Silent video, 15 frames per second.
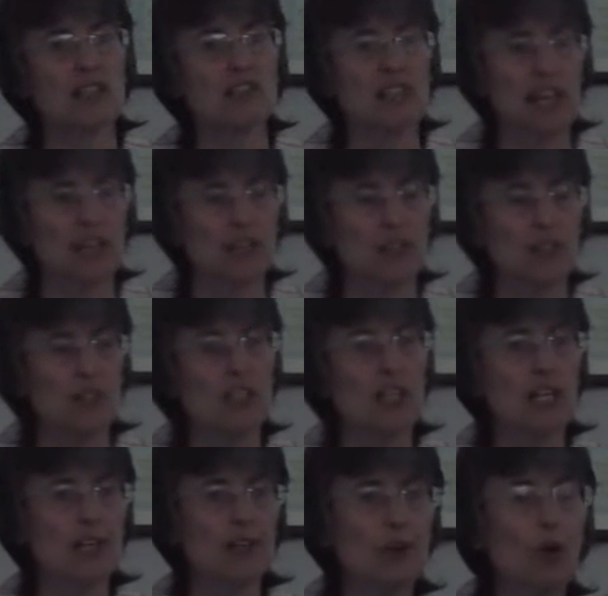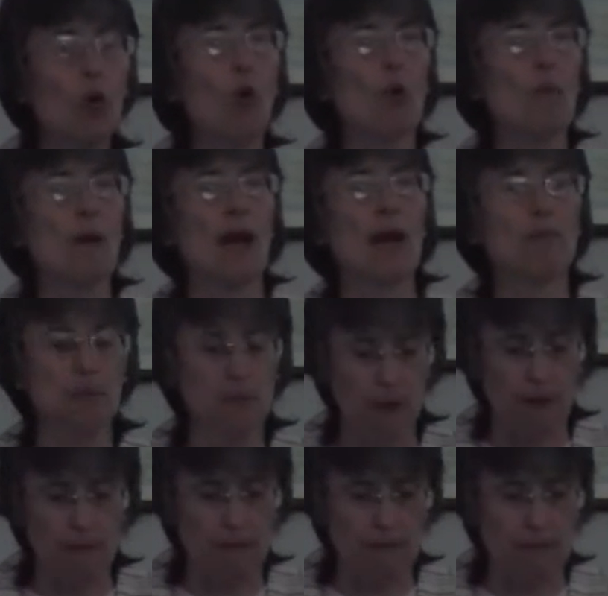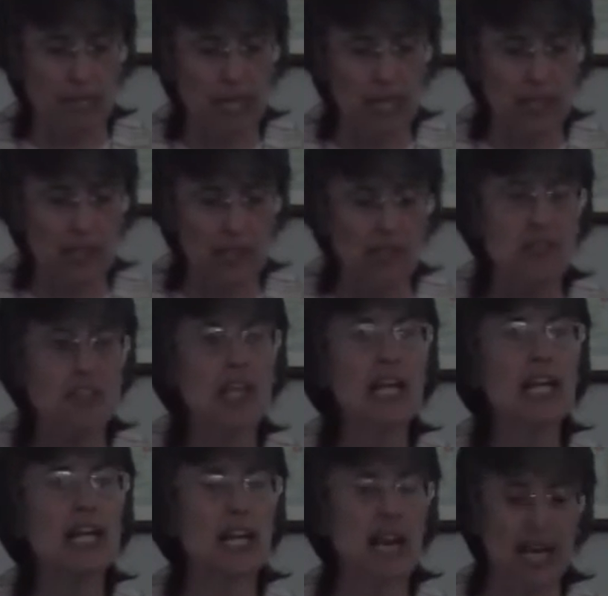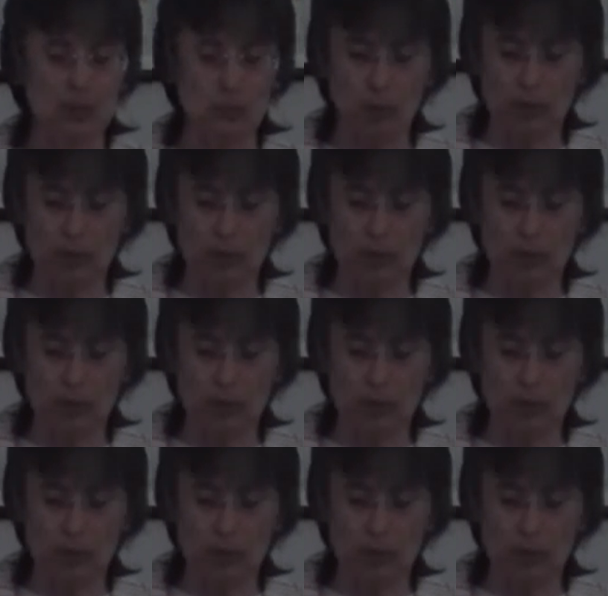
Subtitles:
the standard core map of every atlas at